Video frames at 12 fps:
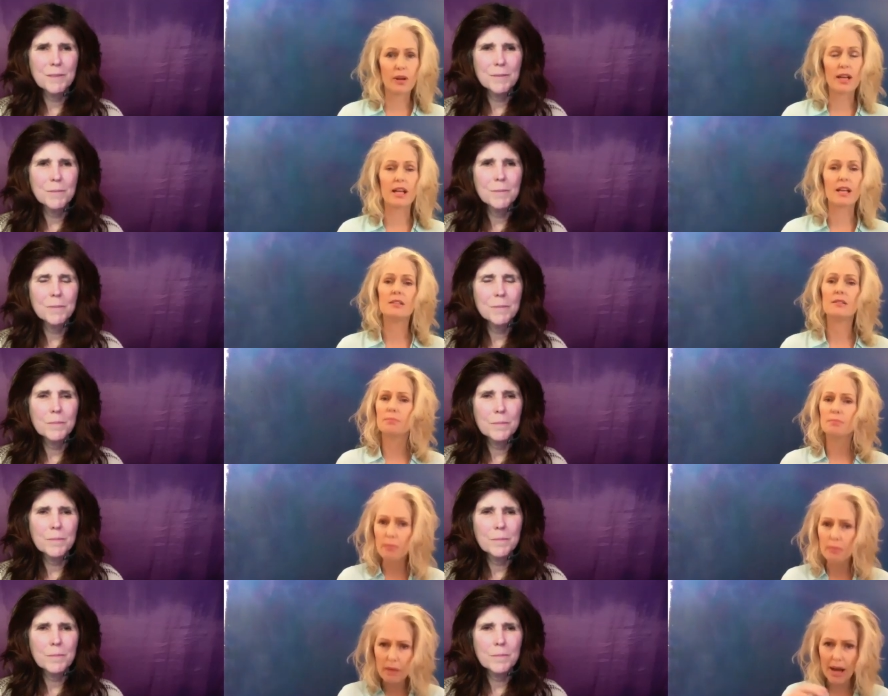Speaker 1: is,
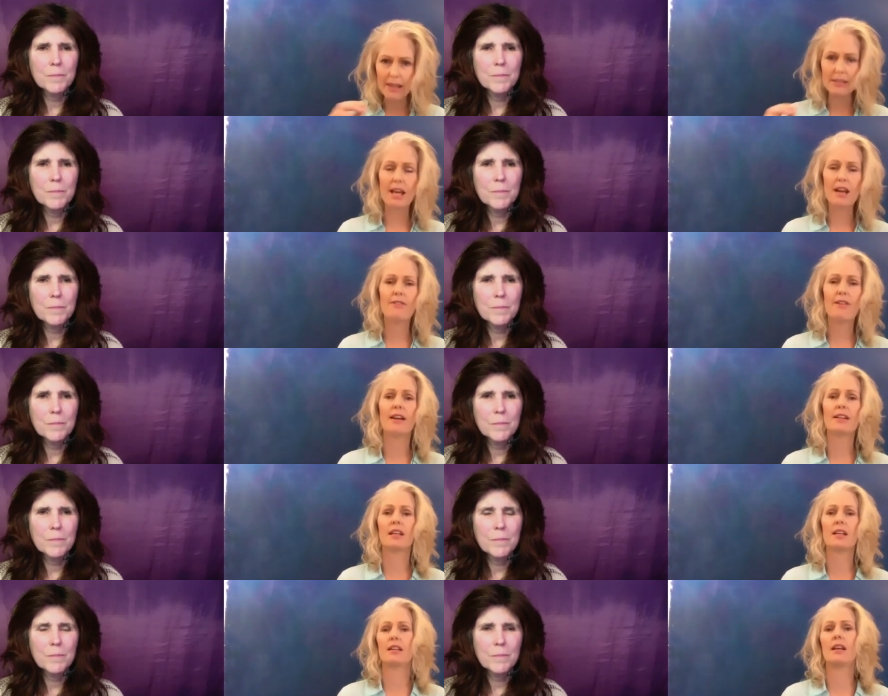identifying
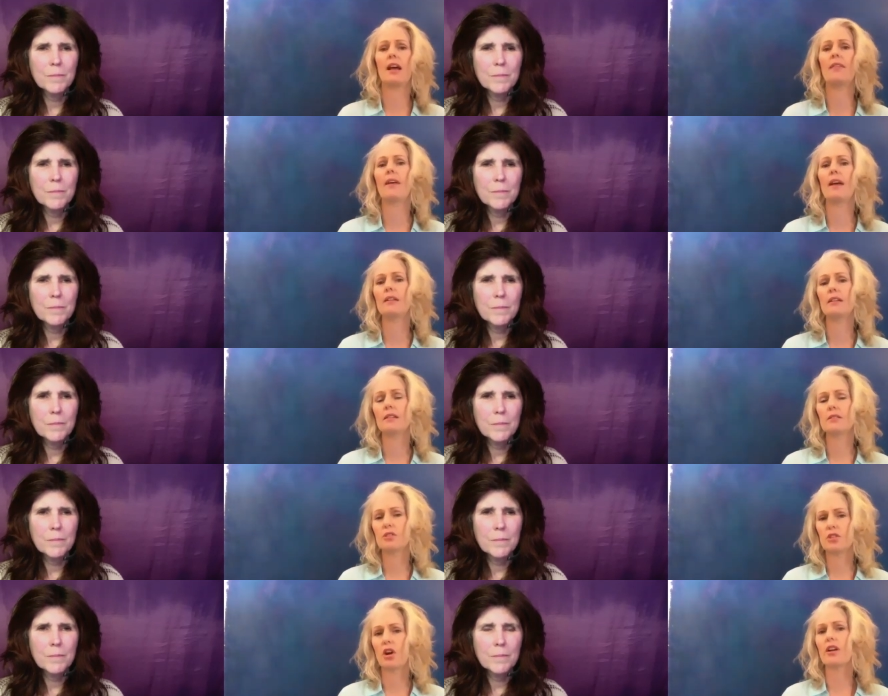it and then
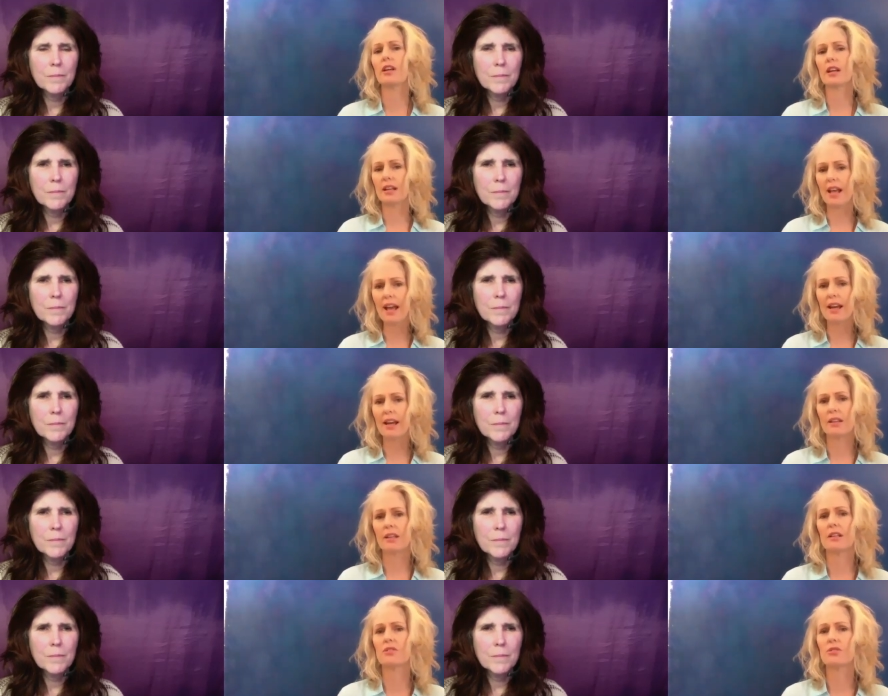starting again, I
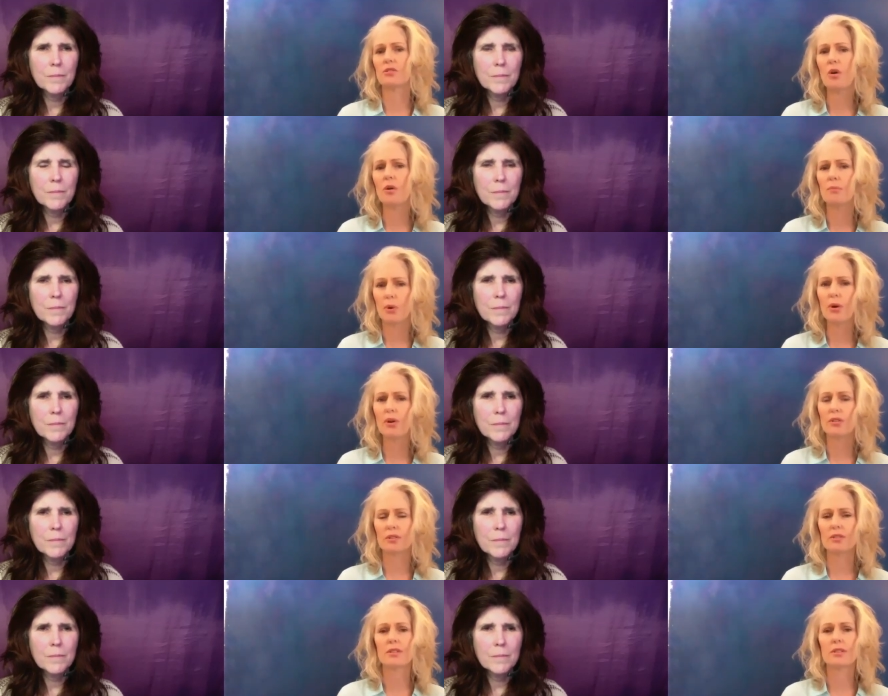think, is so
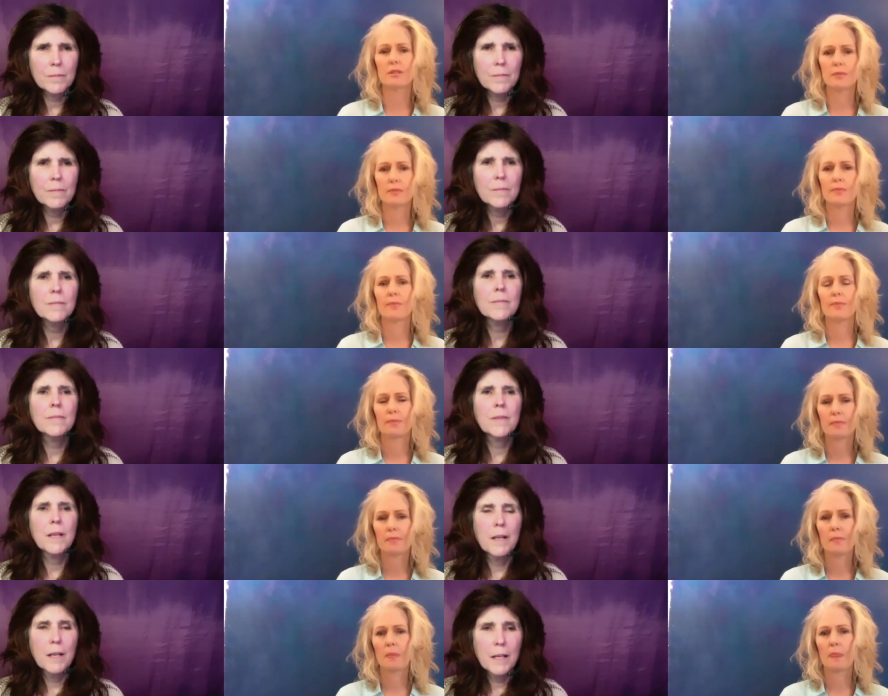important.
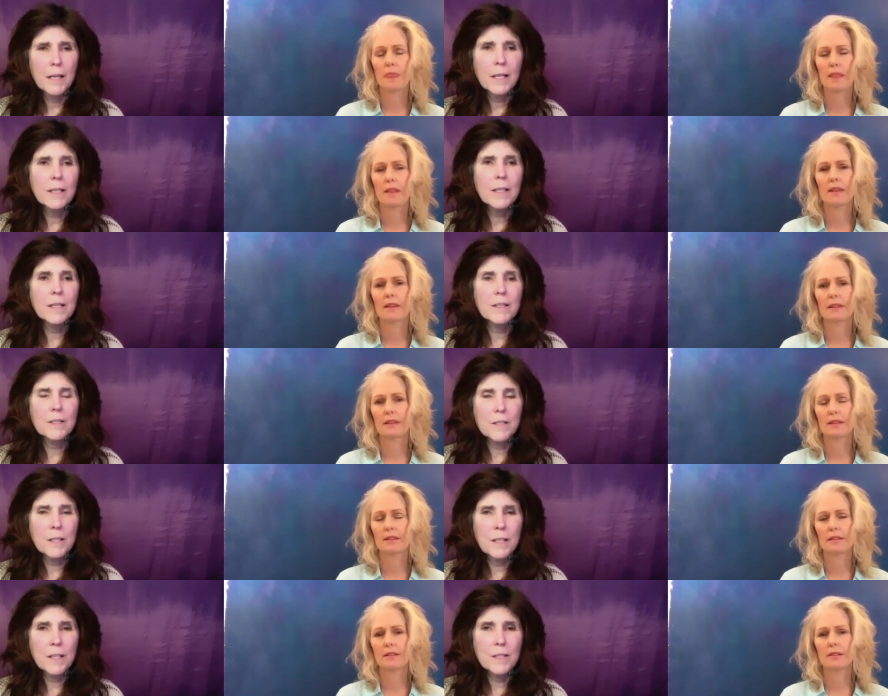
Speaker 2: It
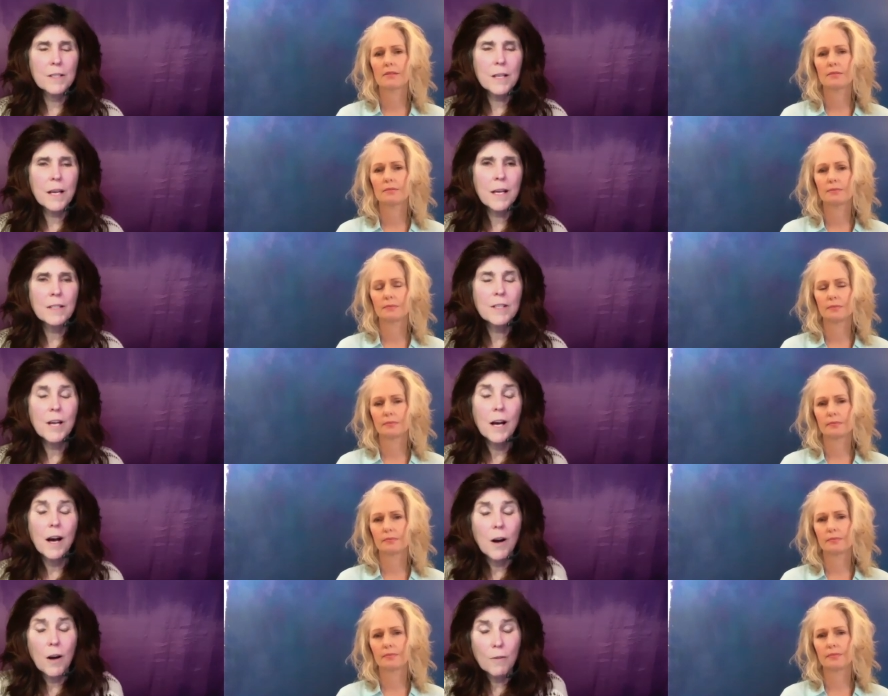is. And
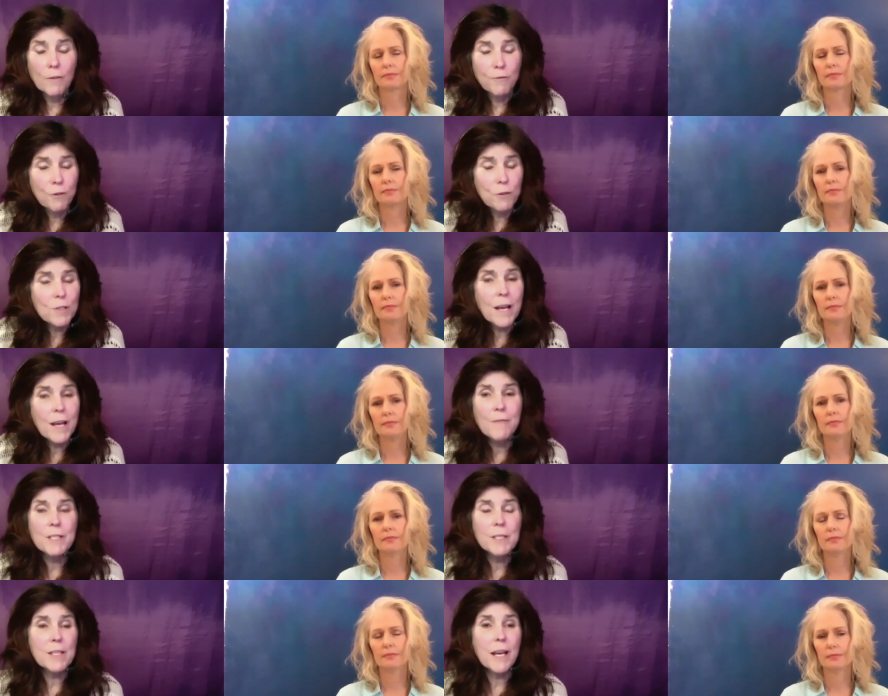first I have
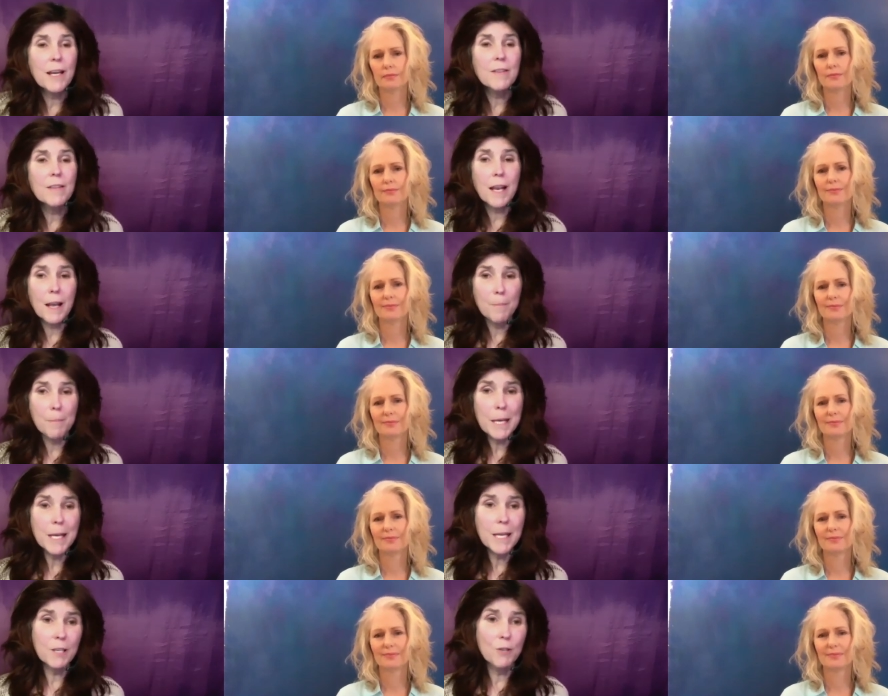to say that
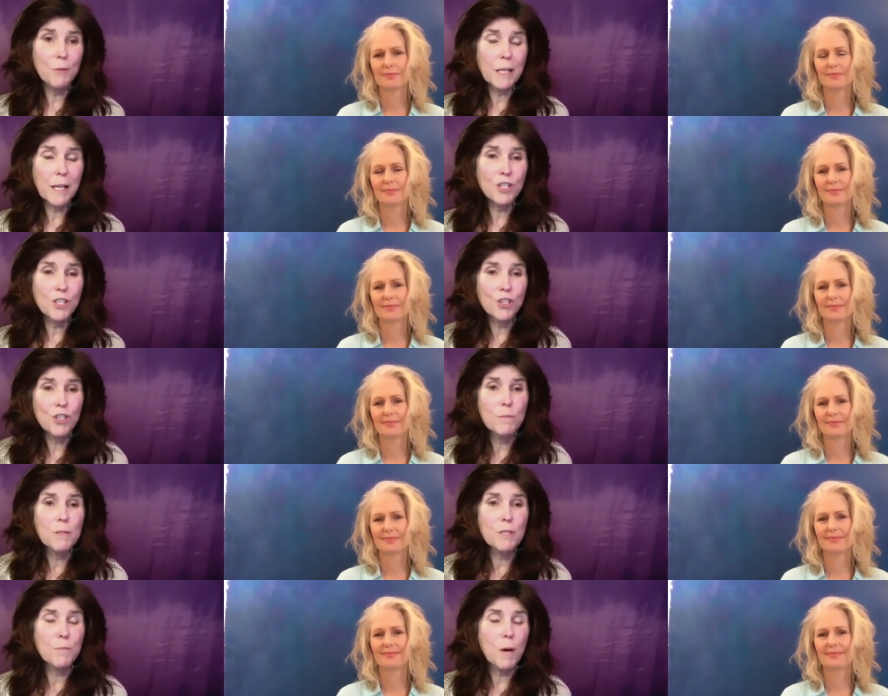being in a relationship
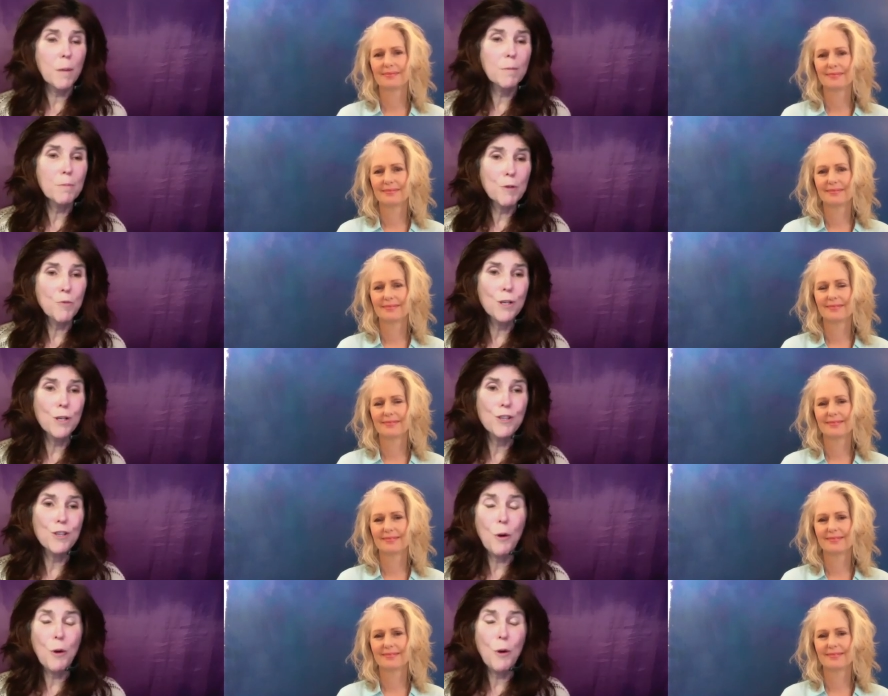is probably one of the